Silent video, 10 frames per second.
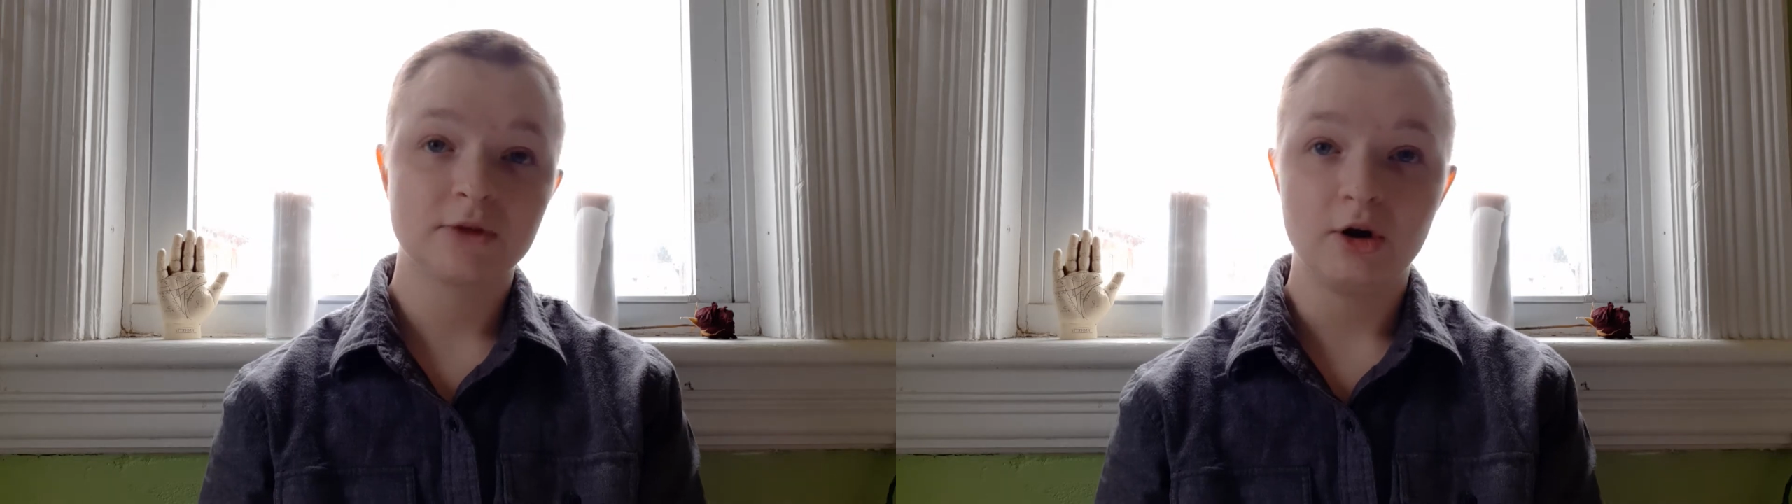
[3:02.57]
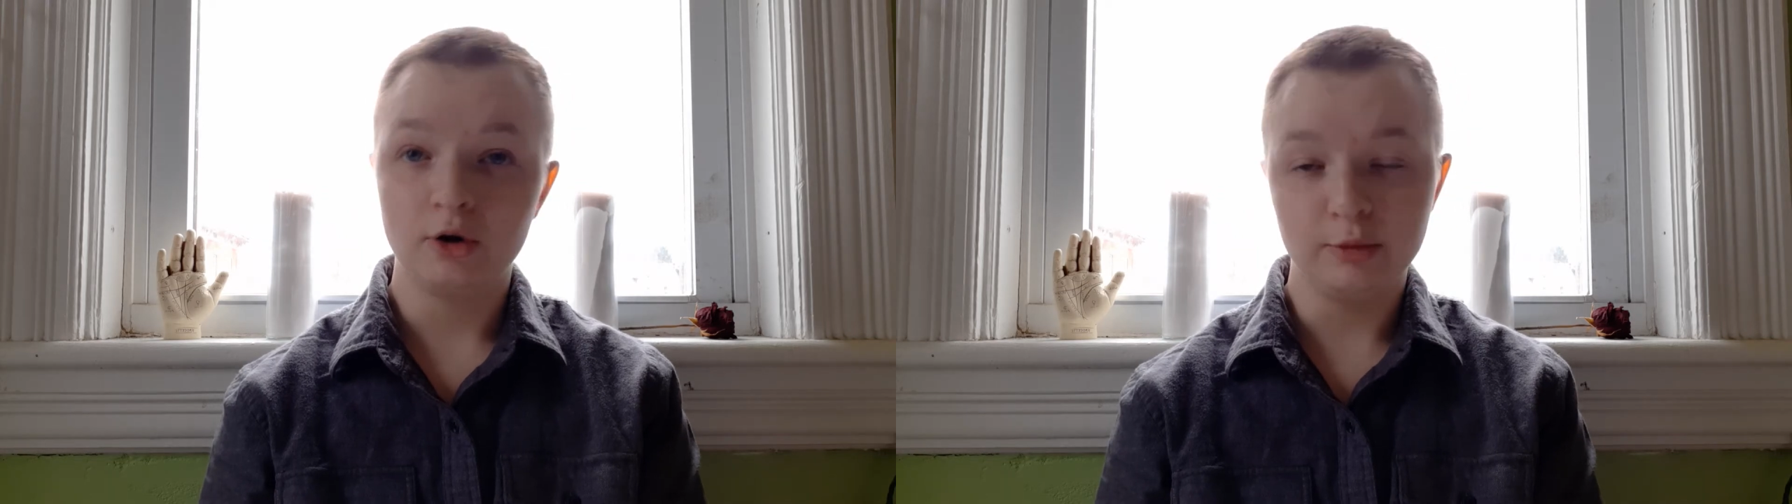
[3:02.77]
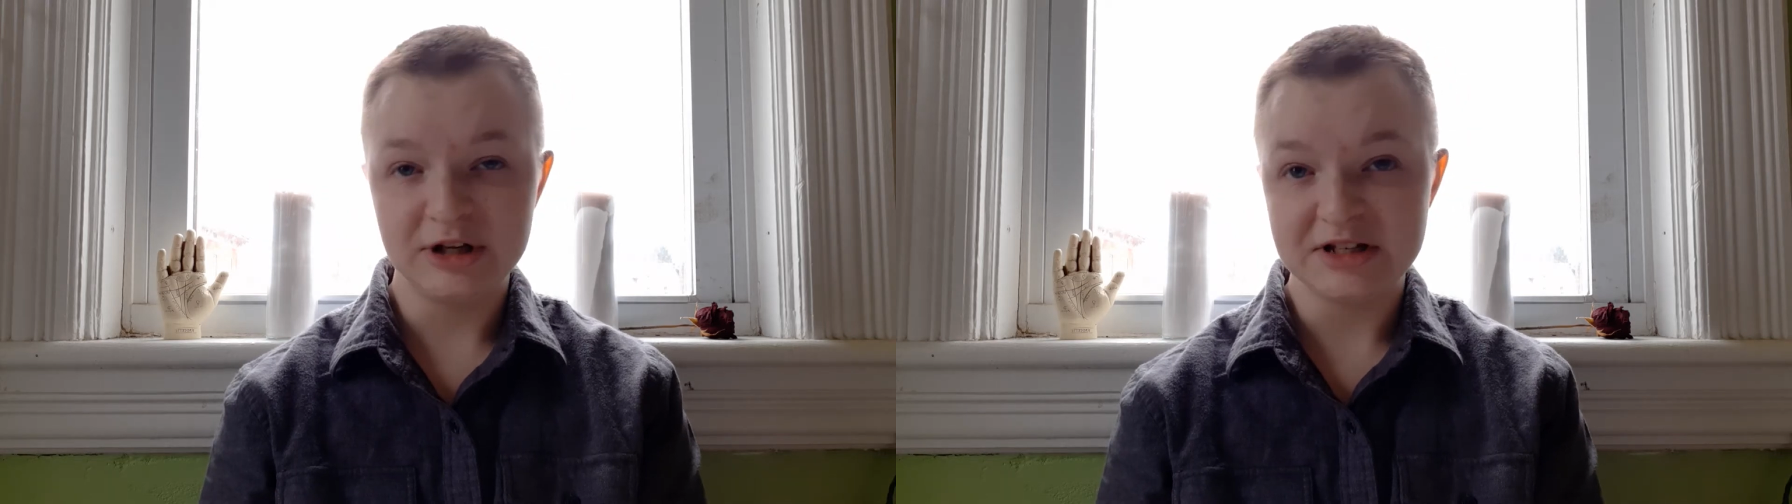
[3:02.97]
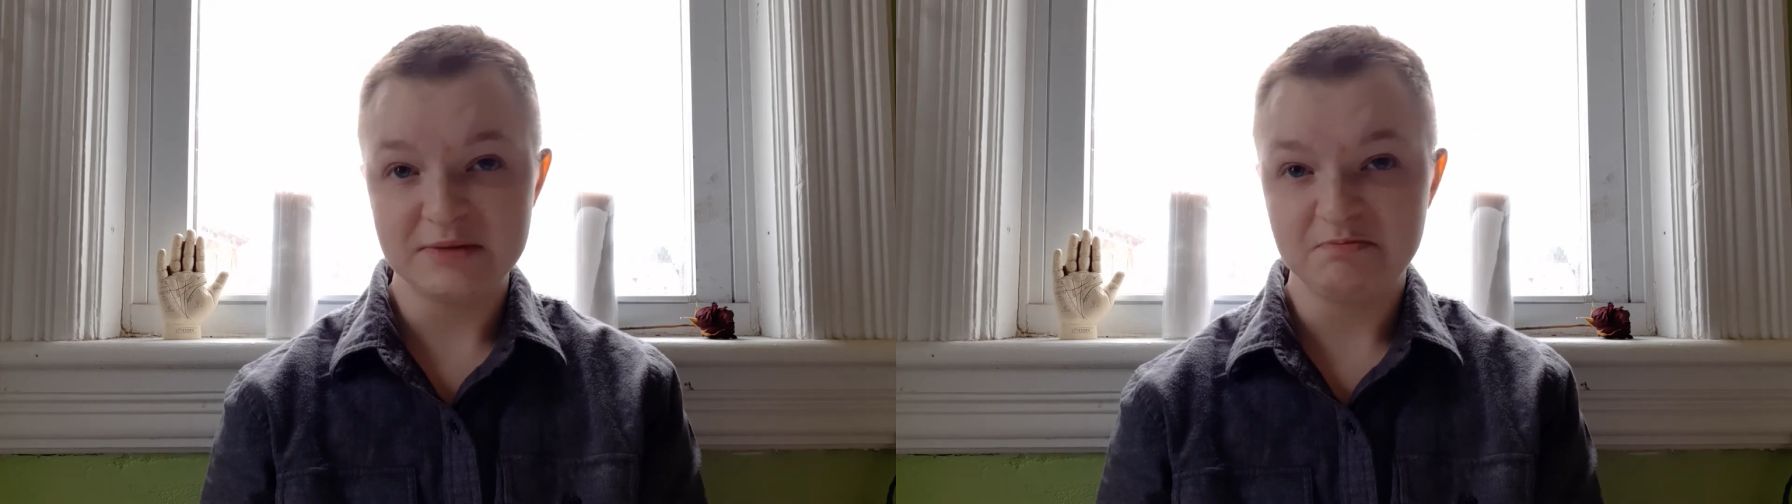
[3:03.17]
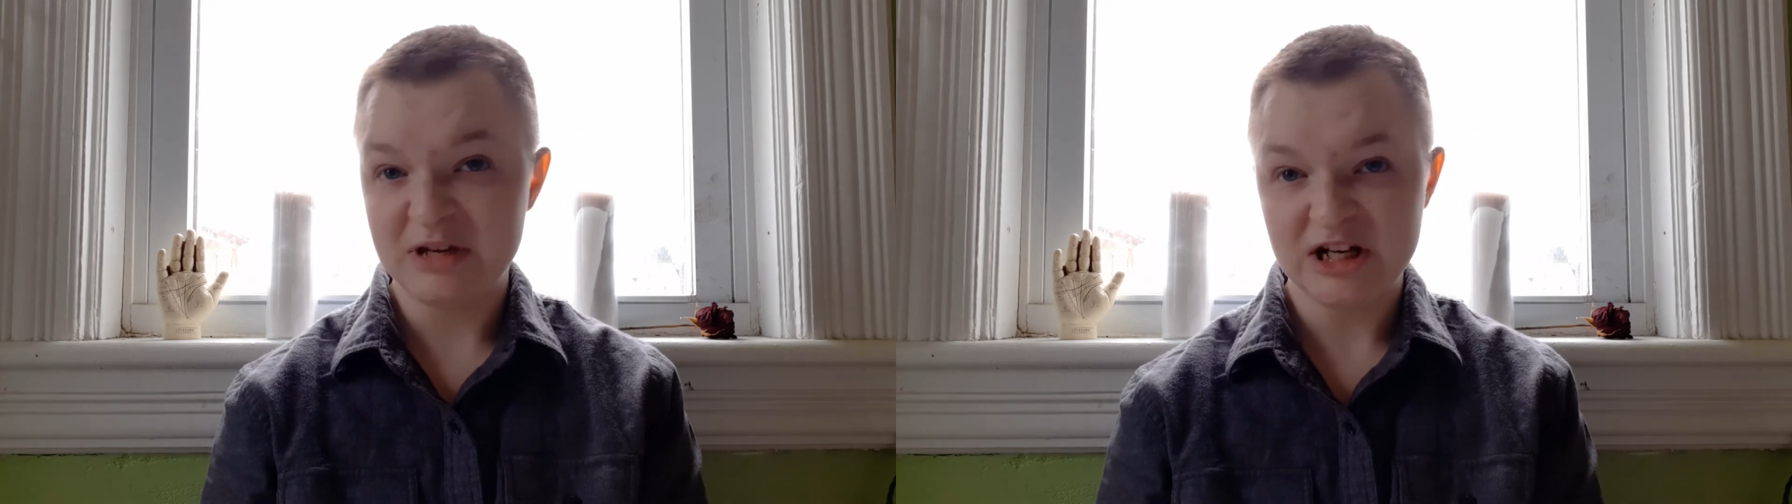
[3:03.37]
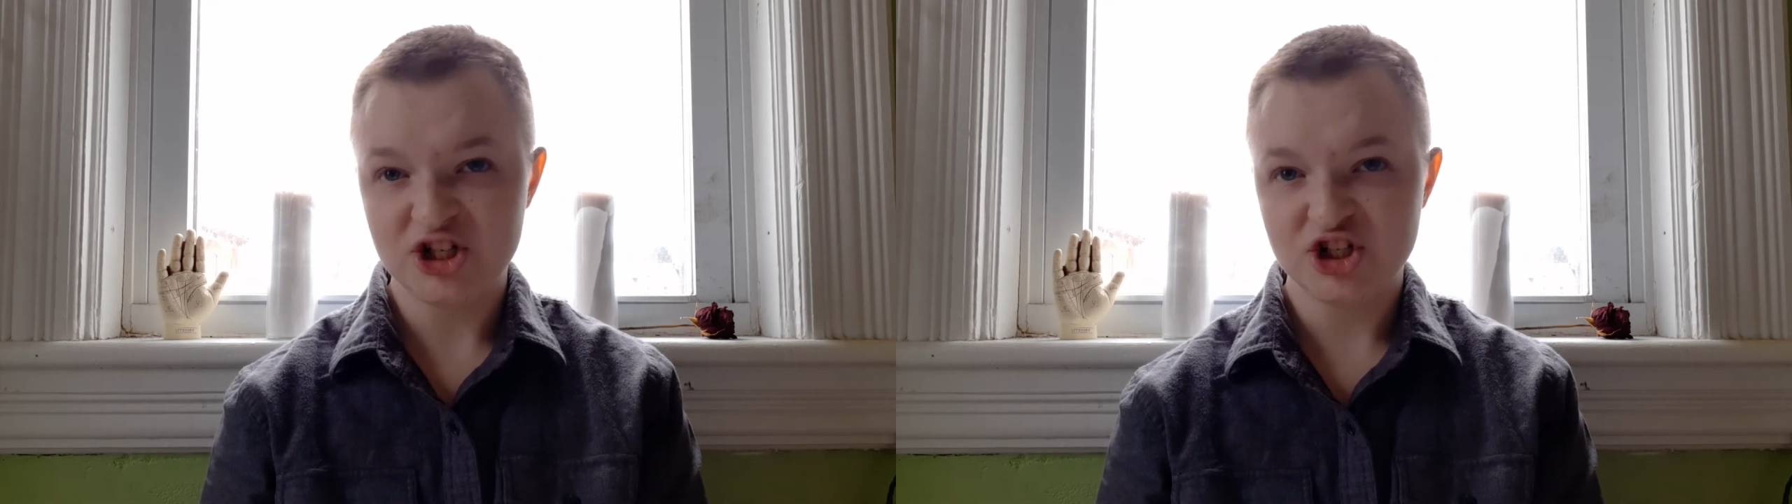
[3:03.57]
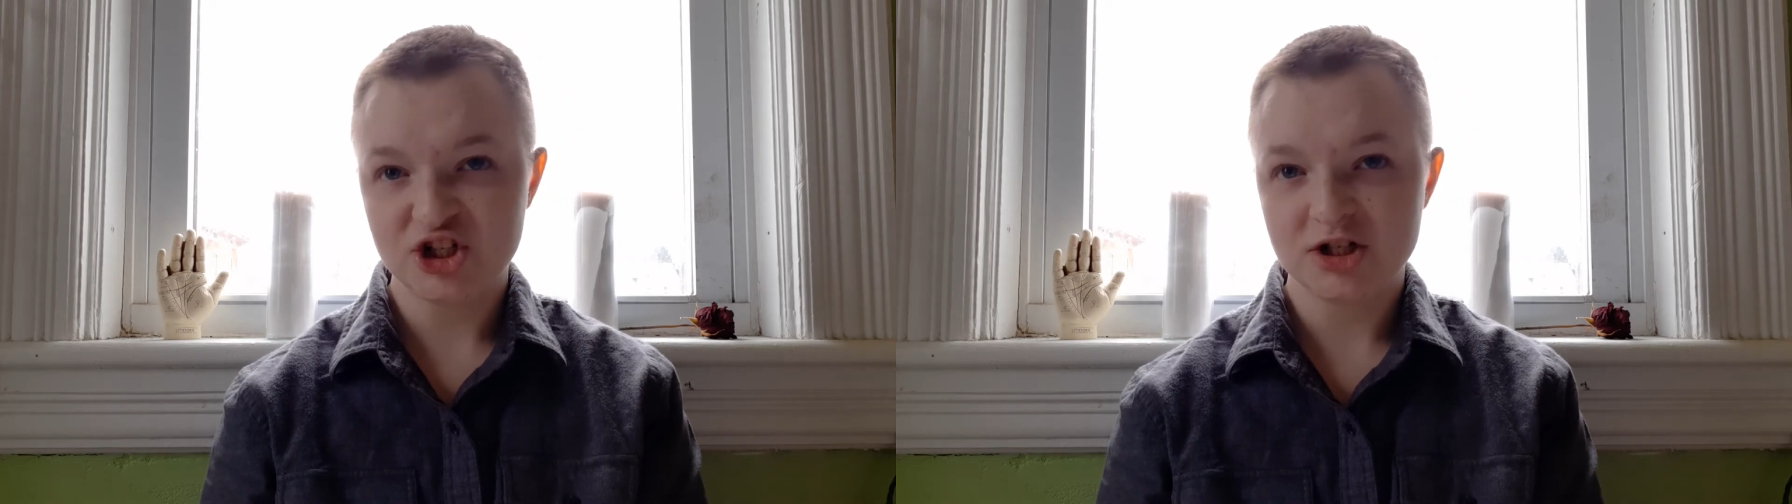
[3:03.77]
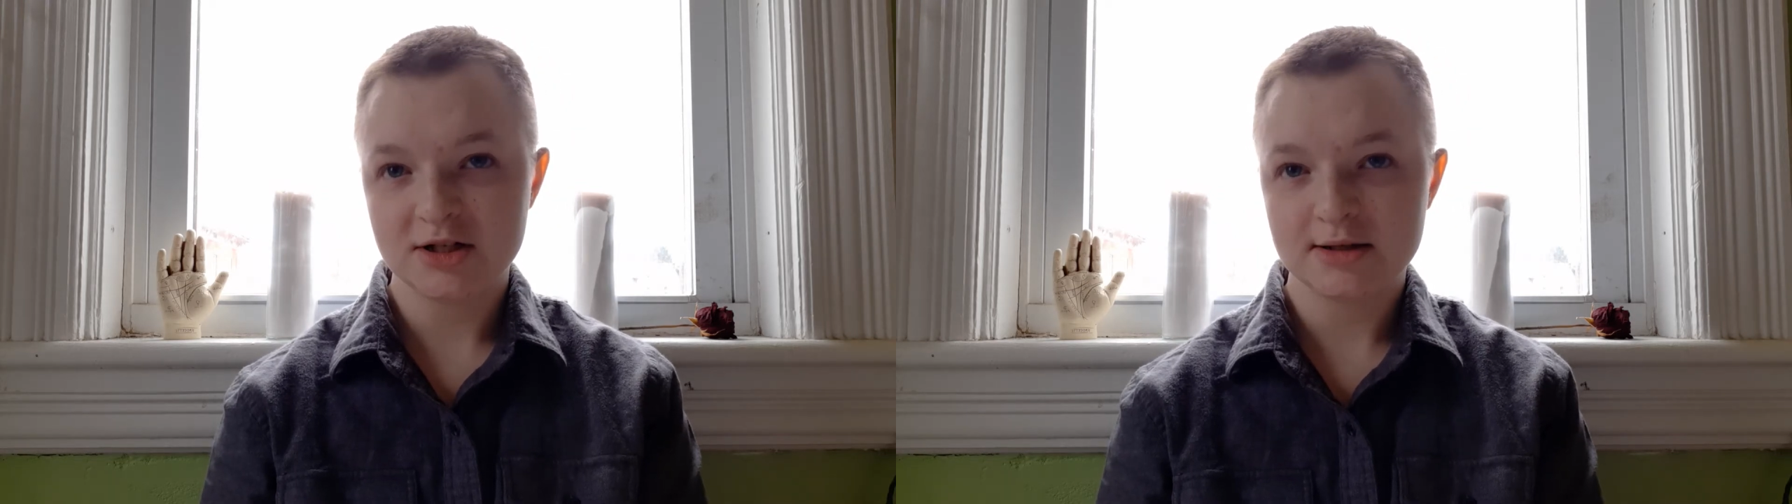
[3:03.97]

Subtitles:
Hermia's a bitch,